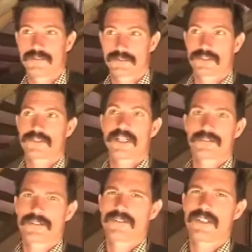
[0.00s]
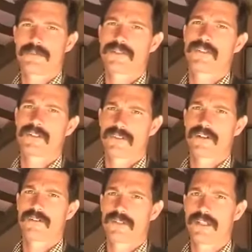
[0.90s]
just over 30%
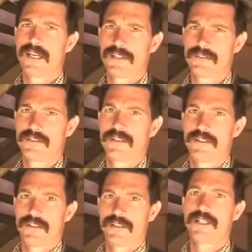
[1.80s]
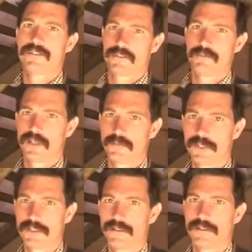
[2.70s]
of the land in Zimbabwe.